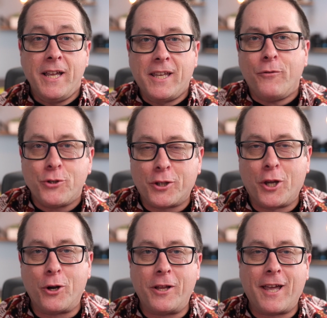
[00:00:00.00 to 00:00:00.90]
Give your
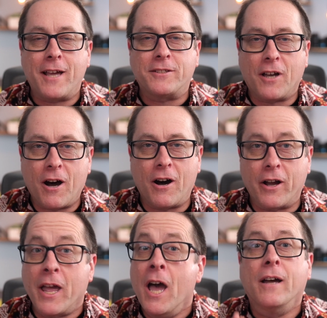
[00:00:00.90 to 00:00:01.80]
security guys a
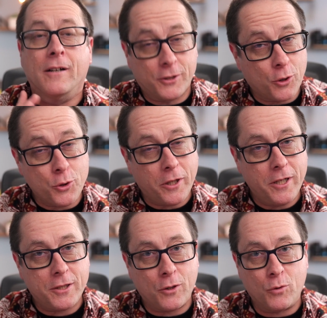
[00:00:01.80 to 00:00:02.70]
hug. A socially
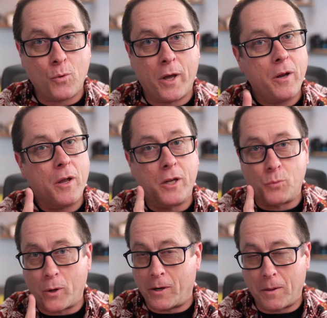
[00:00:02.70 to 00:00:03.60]
distanced one because
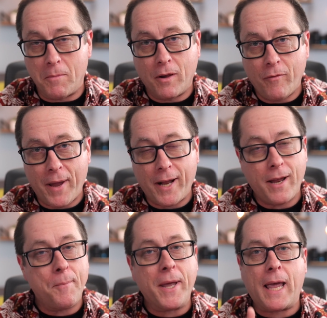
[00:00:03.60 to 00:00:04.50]
we are in the middle of a
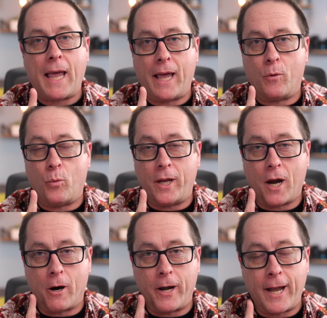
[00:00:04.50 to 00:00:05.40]
pandemic and we
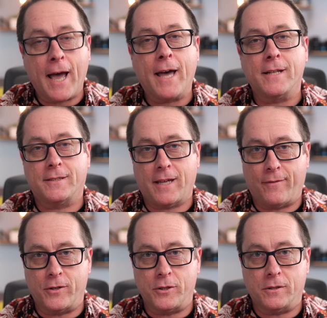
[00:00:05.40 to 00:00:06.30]
are not
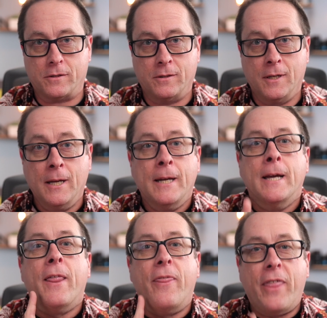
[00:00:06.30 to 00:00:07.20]
savages.
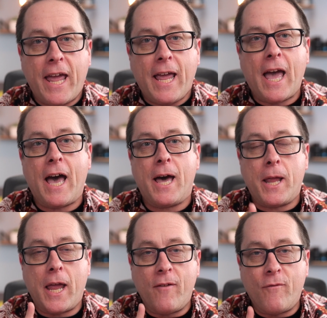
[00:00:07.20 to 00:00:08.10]
They had
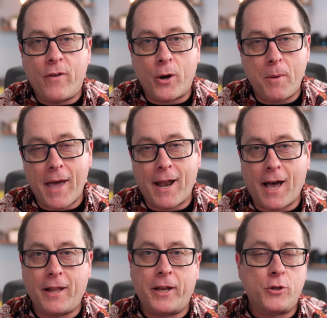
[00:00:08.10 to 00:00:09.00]
a very bad
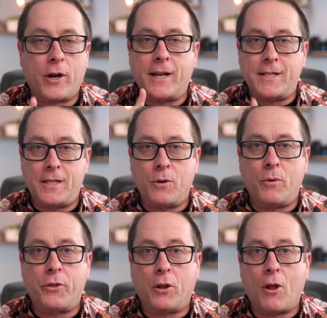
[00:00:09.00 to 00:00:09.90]
holiday trying to deal
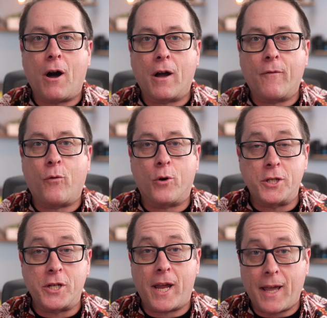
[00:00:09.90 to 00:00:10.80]
with the
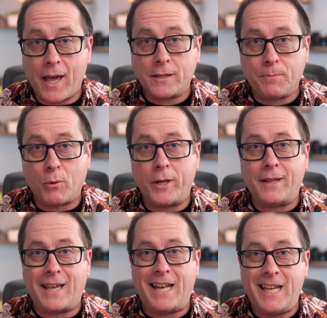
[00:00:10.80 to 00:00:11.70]
log4j exploit
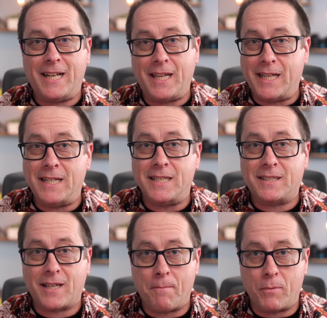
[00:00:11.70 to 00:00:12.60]
that hit in
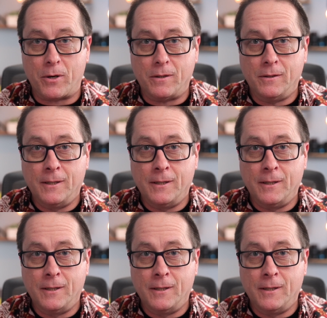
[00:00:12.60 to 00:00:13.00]
December.